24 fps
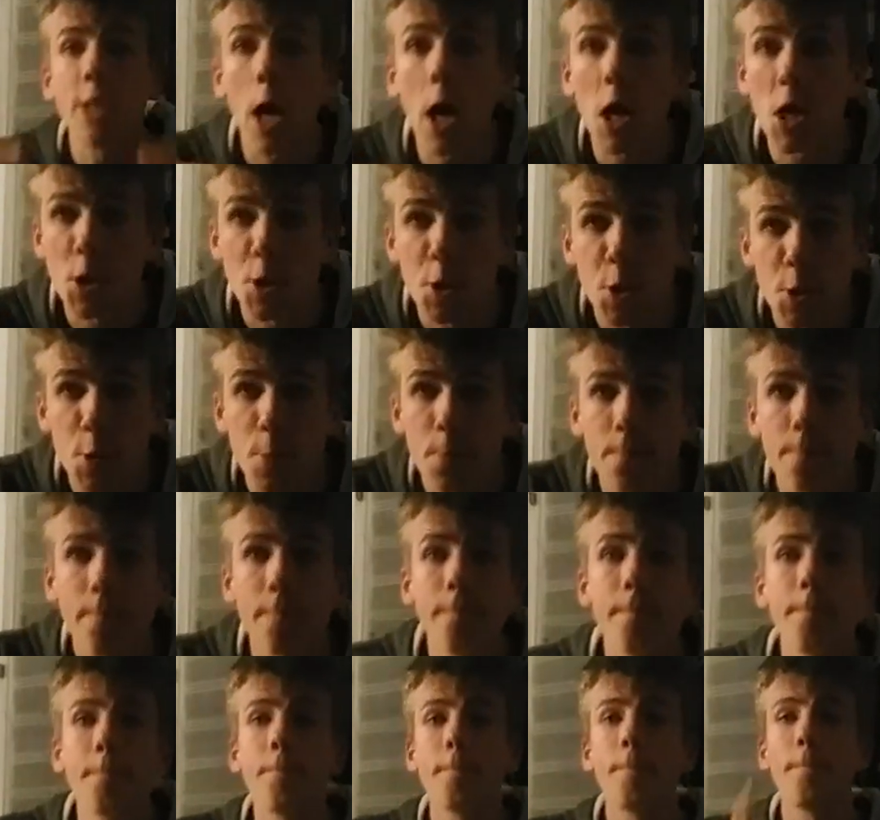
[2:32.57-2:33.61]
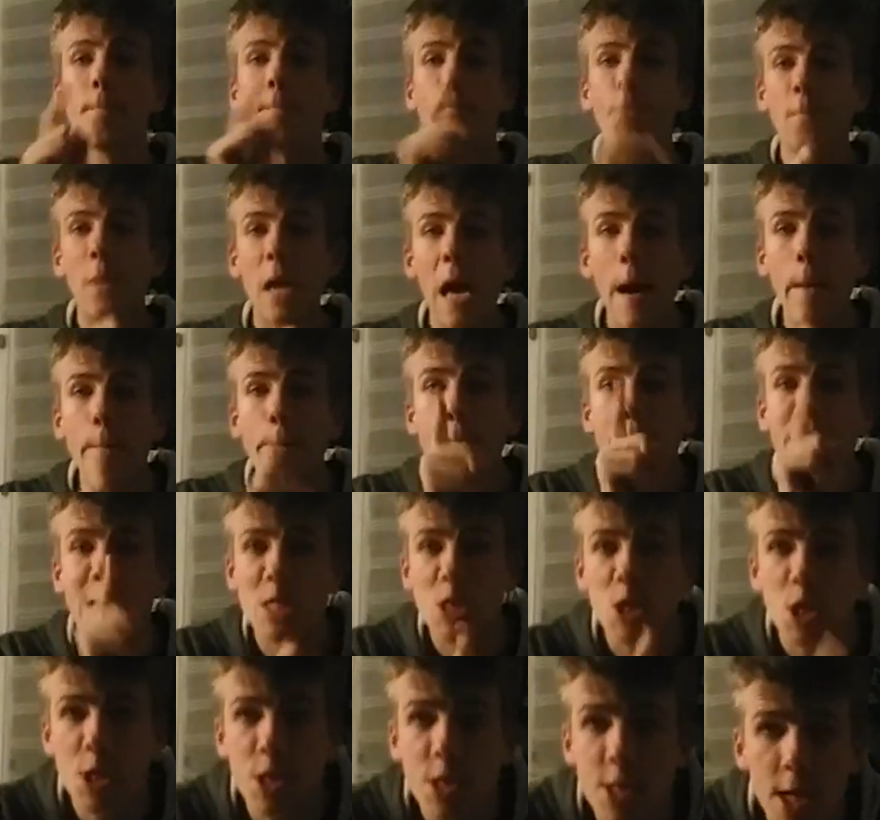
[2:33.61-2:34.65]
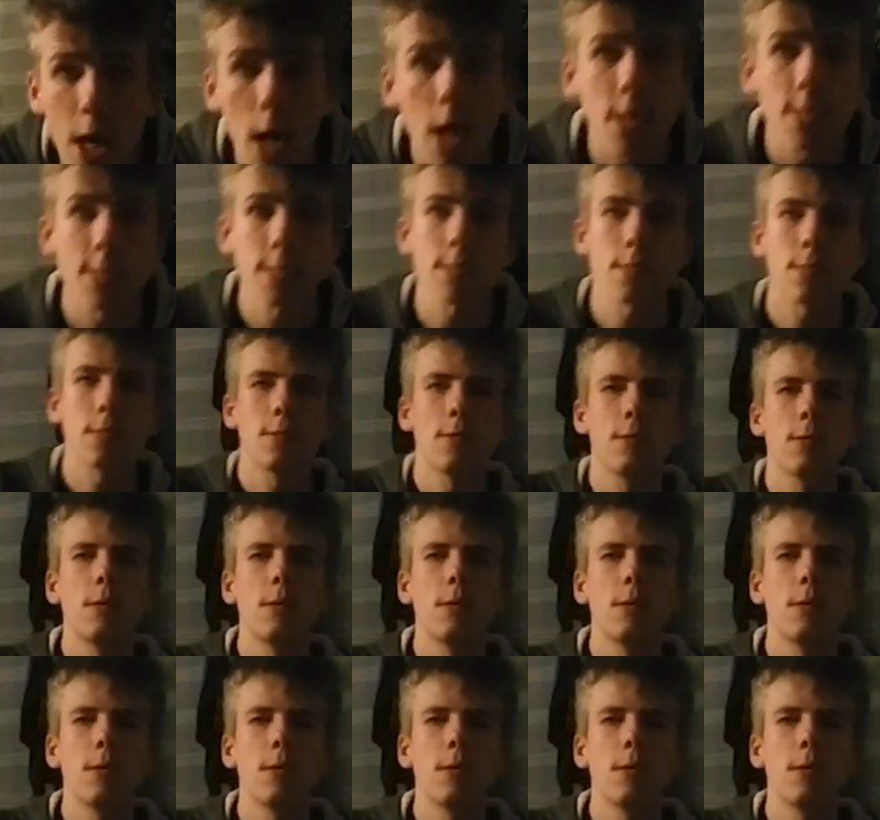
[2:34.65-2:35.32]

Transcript: does. Yep, she does.